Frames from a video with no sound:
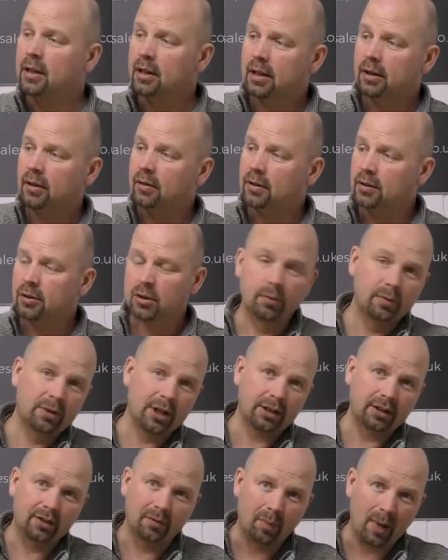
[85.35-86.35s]
And on the
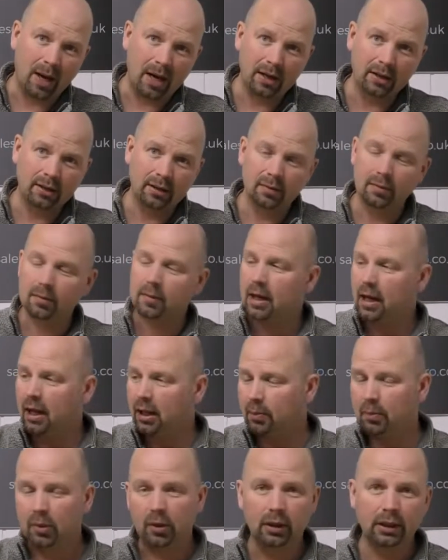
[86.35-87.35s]
subject of buying them,
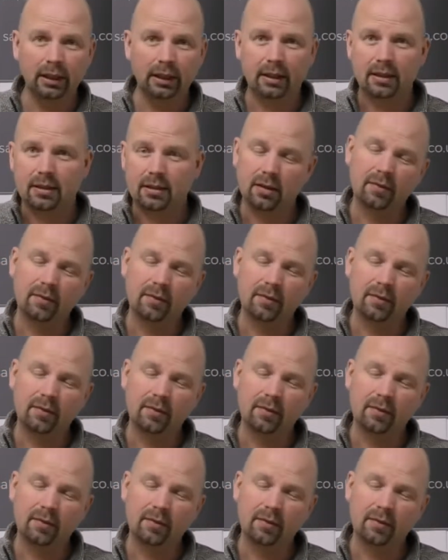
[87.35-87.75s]
I'll put links